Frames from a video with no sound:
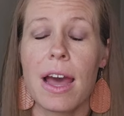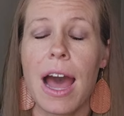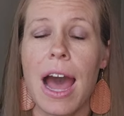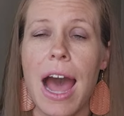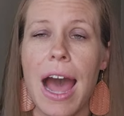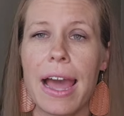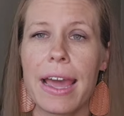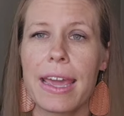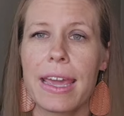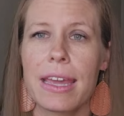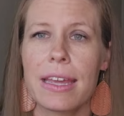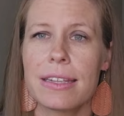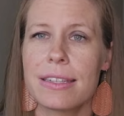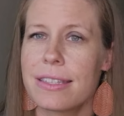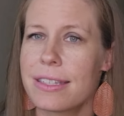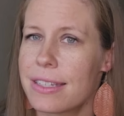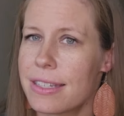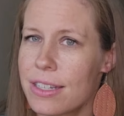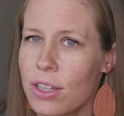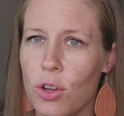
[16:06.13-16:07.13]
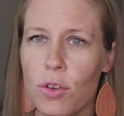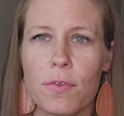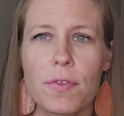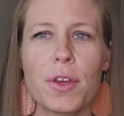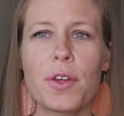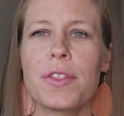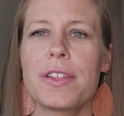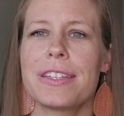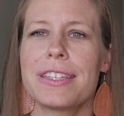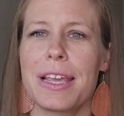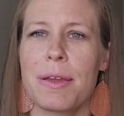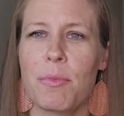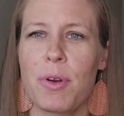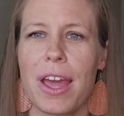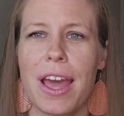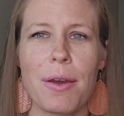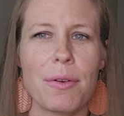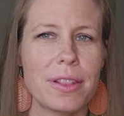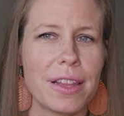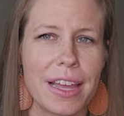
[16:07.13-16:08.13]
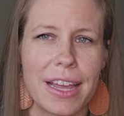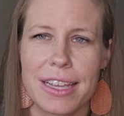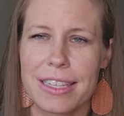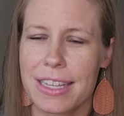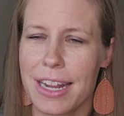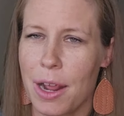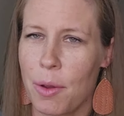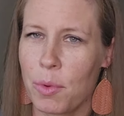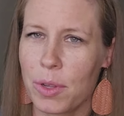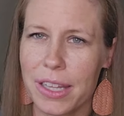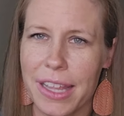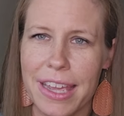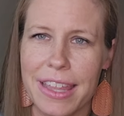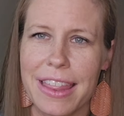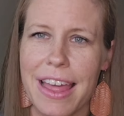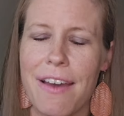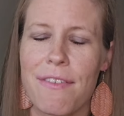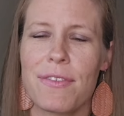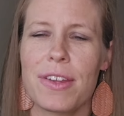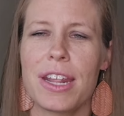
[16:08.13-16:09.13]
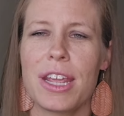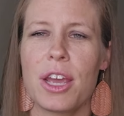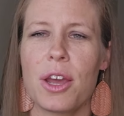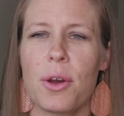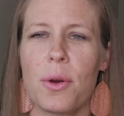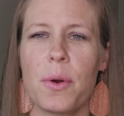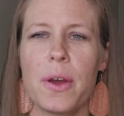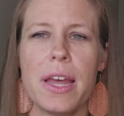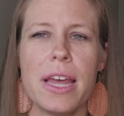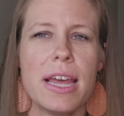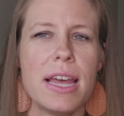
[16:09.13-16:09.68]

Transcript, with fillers: I still feel the same way. I, like I said, I will link that video.